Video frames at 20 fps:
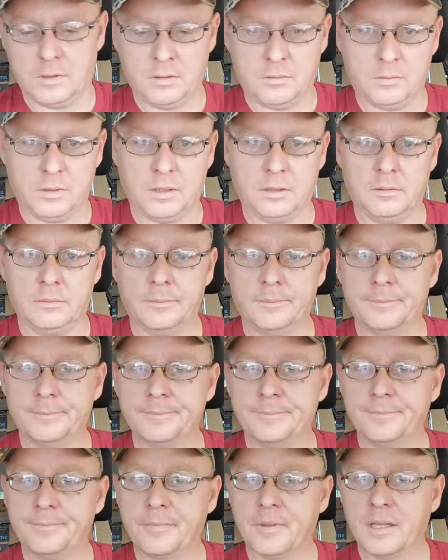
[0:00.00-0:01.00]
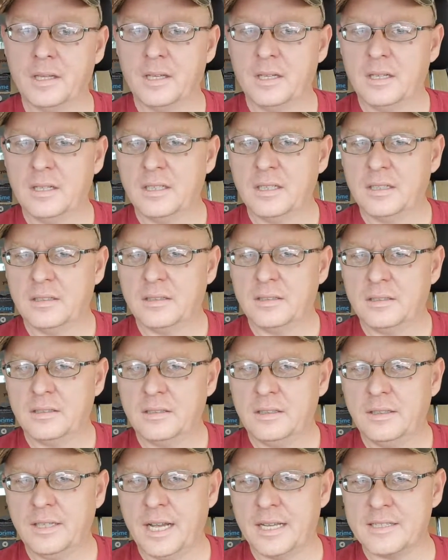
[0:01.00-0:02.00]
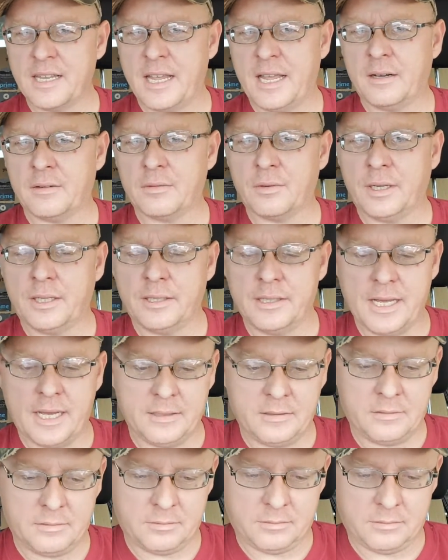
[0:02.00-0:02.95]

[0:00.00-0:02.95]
Oh well. You guys can't read that.